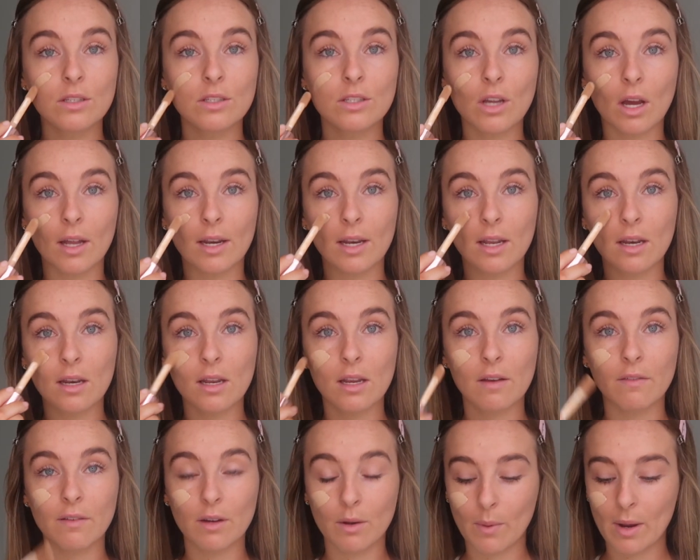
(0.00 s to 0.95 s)
dot it
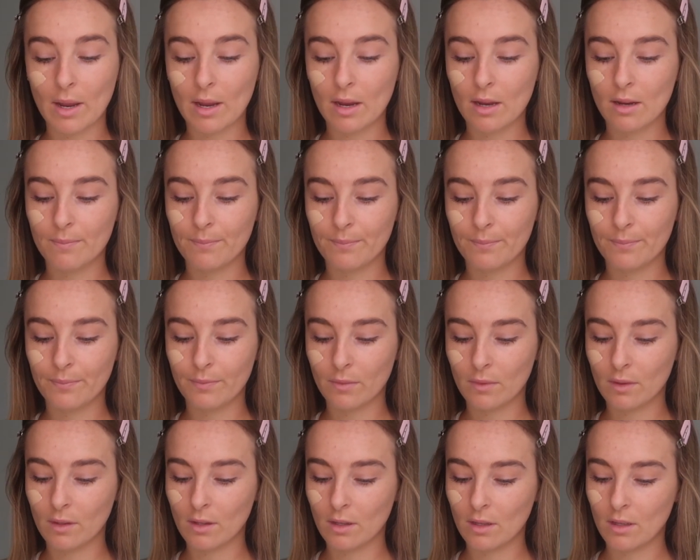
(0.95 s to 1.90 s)
everywhere
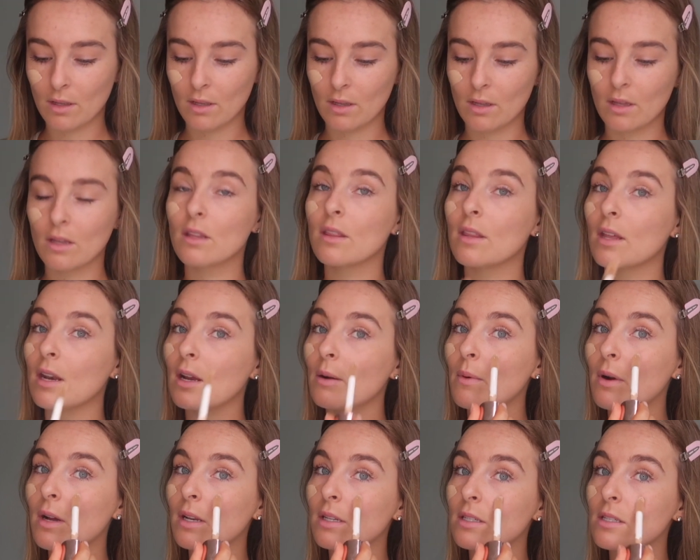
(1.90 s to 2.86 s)
that I
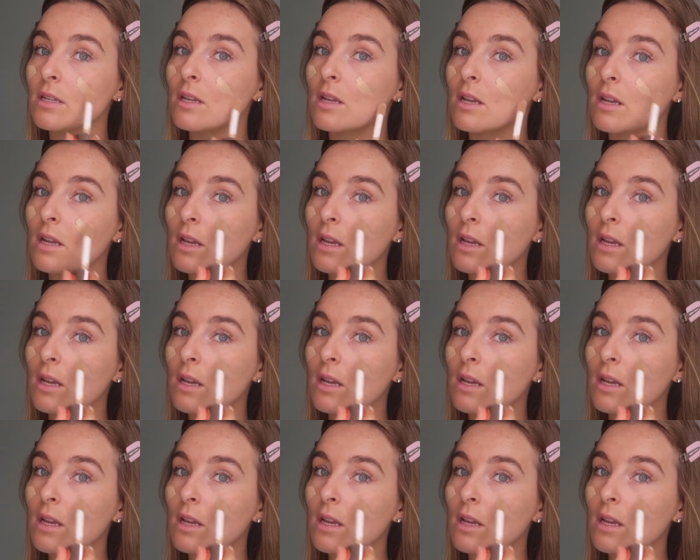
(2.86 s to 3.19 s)
want.